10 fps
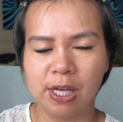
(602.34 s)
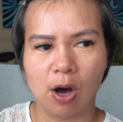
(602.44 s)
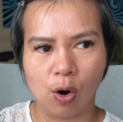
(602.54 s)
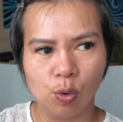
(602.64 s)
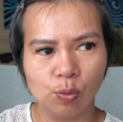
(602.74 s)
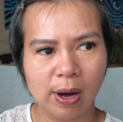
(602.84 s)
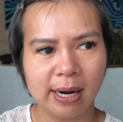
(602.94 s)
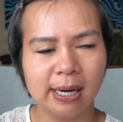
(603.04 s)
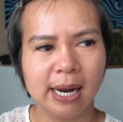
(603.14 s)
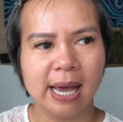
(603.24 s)
the old
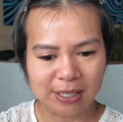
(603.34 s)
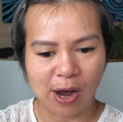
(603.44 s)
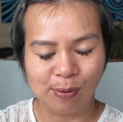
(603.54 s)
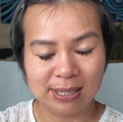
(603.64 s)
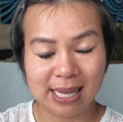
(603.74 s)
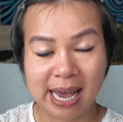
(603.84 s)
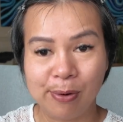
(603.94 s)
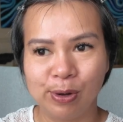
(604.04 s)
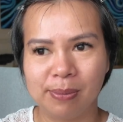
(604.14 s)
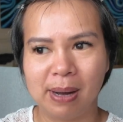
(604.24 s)
one. So I was there
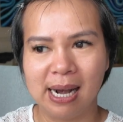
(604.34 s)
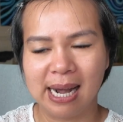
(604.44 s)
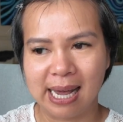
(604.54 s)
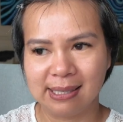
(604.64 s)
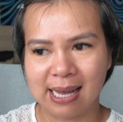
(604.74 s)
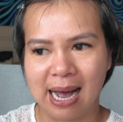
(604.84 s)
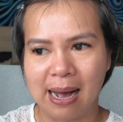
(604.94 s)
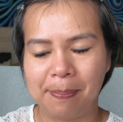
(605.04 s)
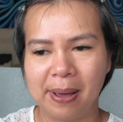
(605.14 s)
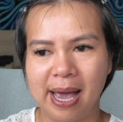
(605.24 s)
with my legs
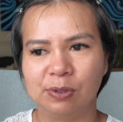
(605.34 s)
up.